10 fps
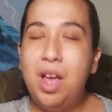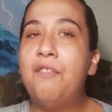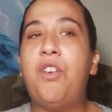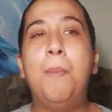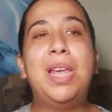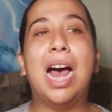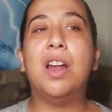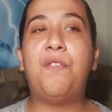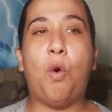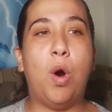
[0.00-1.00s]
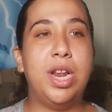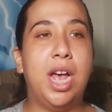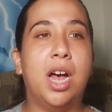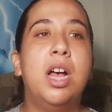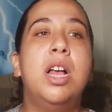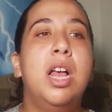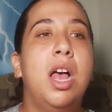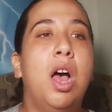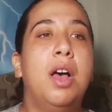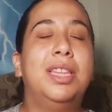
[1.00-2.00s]
From California.
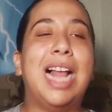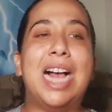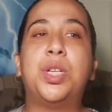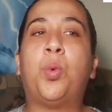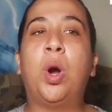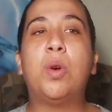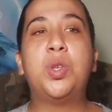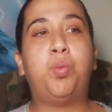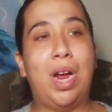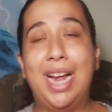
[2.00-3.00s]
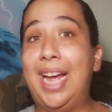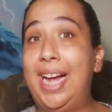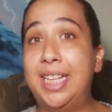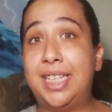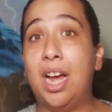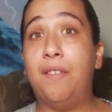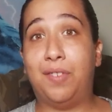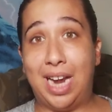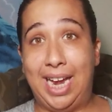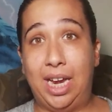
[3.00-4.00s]
Last work was Renegades of
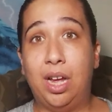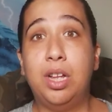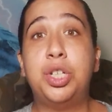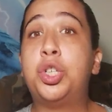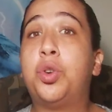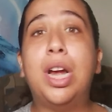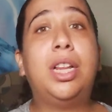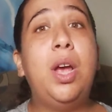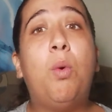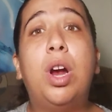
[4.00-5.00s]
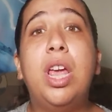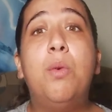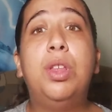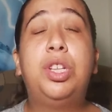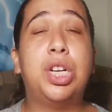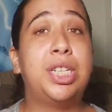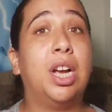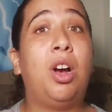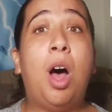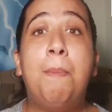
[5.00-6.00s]
Light. Strictly working with just
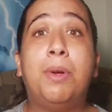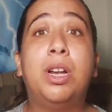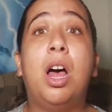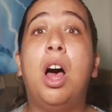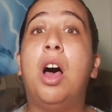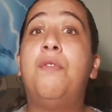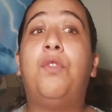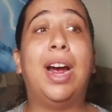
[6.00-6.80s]
a couple of